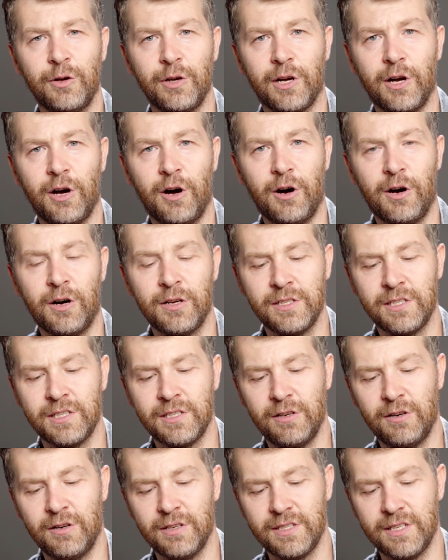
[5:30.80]
card
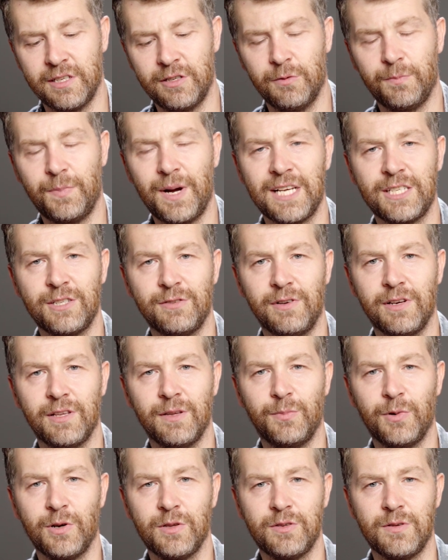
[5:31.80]
slot and your battery in
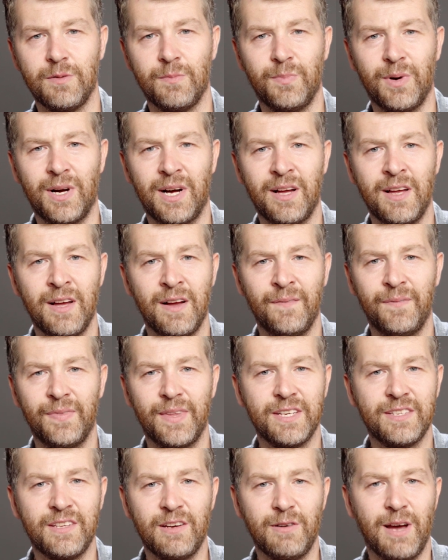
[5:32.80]
the bottom, but
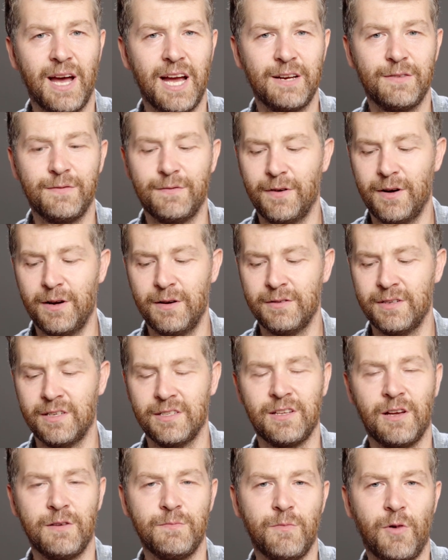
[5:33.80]
there's no headphone,
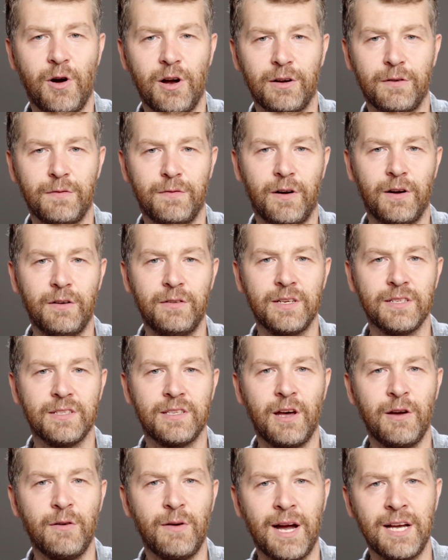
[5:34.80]
there's no microphone, there's
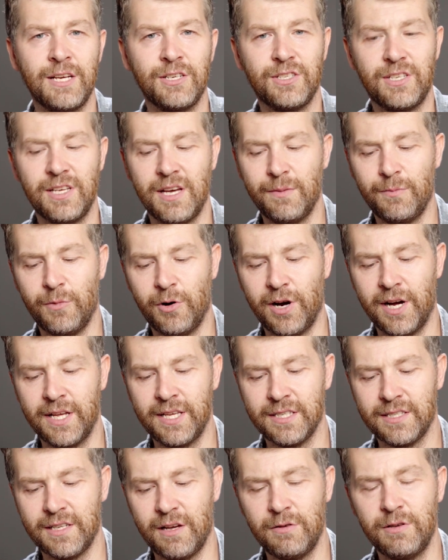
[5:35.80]
no HDMI,
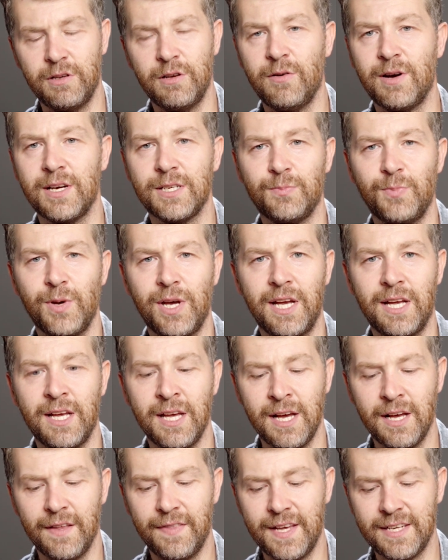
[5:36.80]
there's no USB,
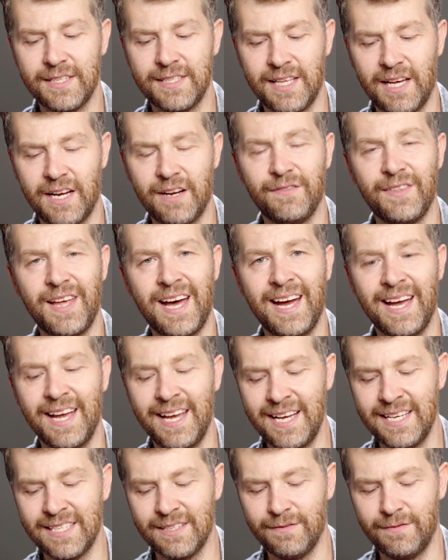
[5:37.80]
there's none of that.
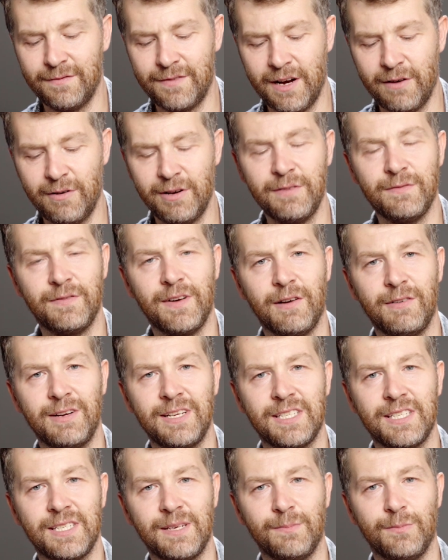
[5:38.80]
It is a very,
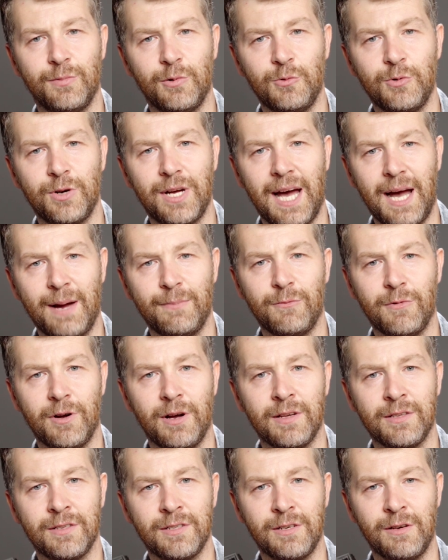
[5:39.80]
very simple
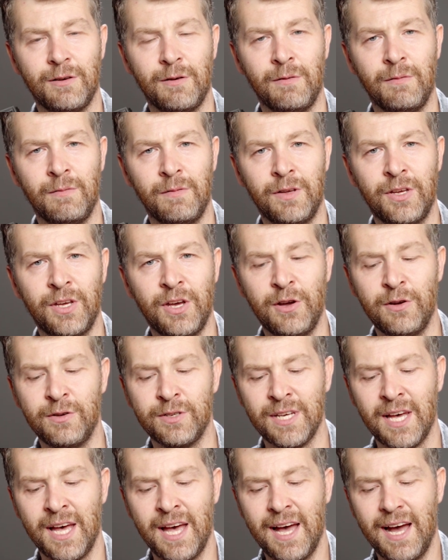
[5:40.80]
camera to
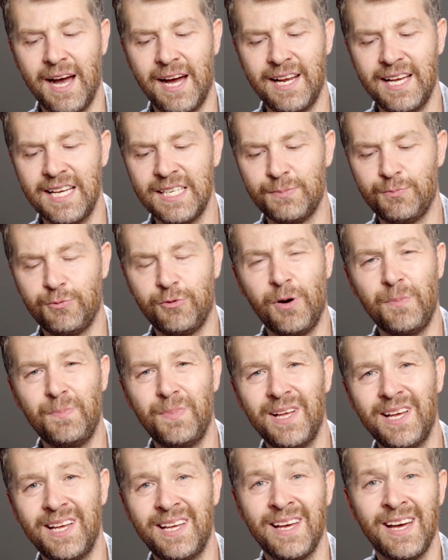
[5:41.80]
use, and it is
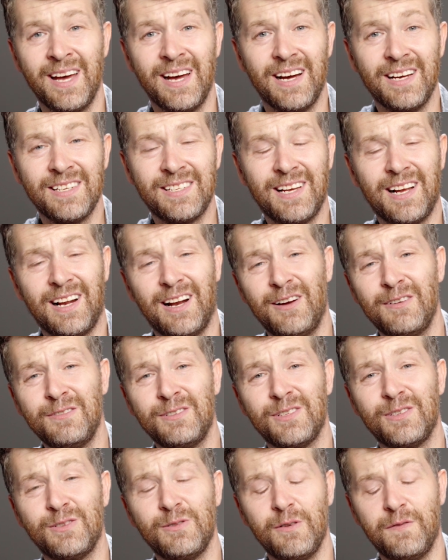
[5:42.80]
probably as
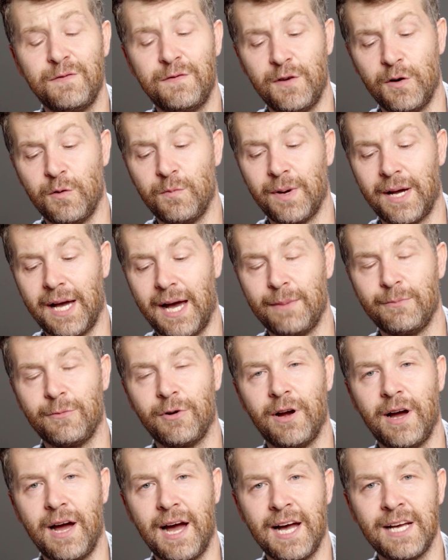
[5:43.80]
close to a film
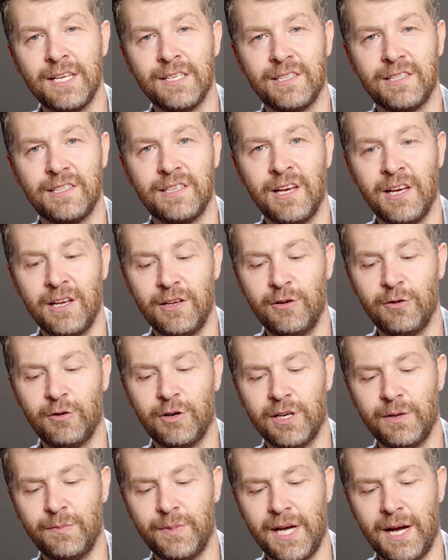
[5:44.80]
camera as you're
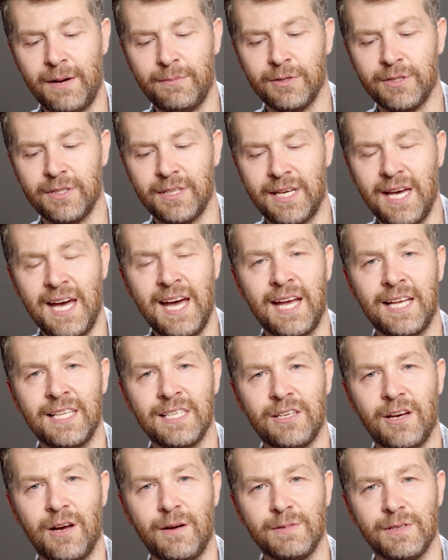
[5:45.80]
going to be able to get in
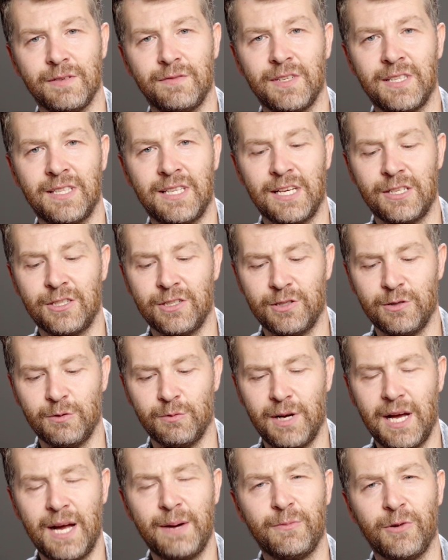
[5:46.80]
terms of a digital
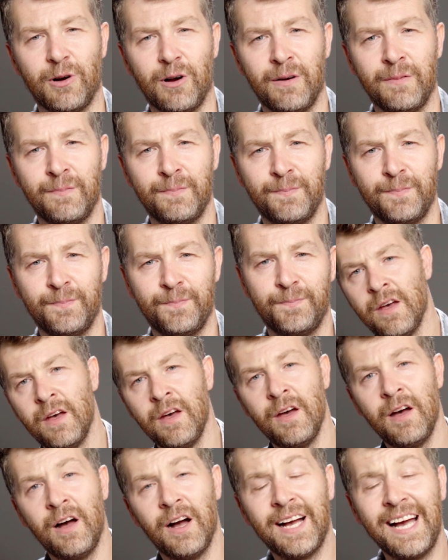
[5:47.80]
camera.
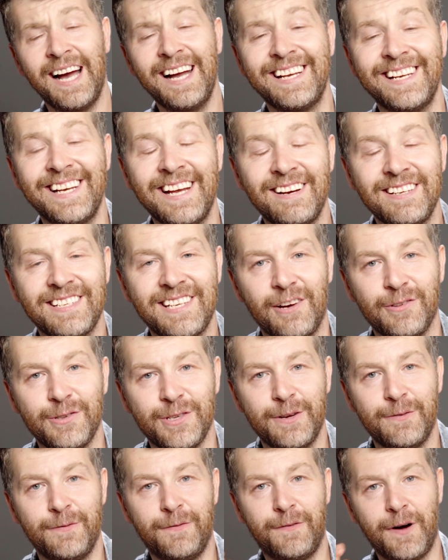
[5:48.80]
Okay, now let's get on
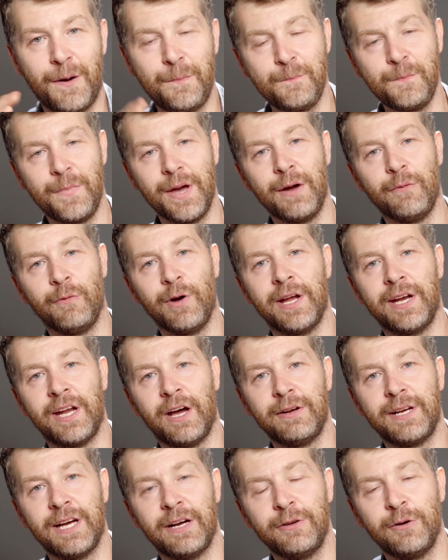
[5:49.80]
to the fun bit where
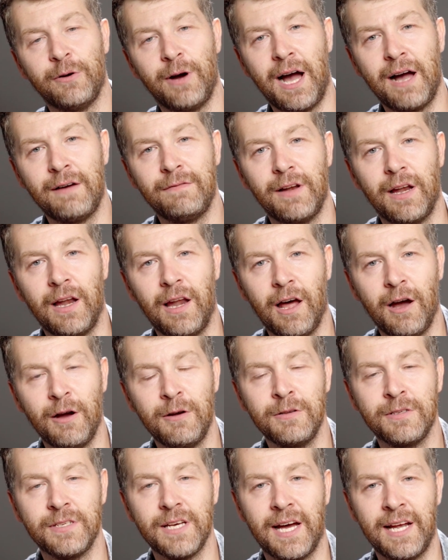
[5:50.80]
no doubt you'll have
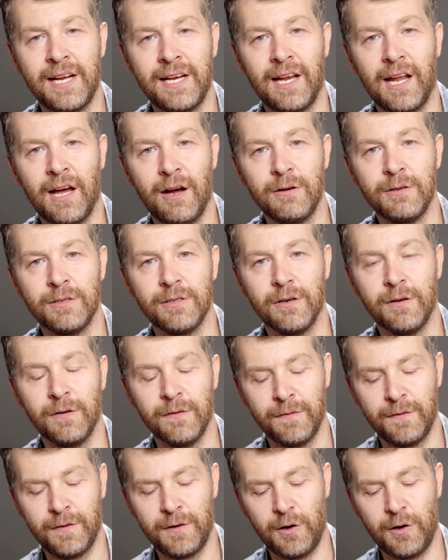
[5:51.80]
loads and loads of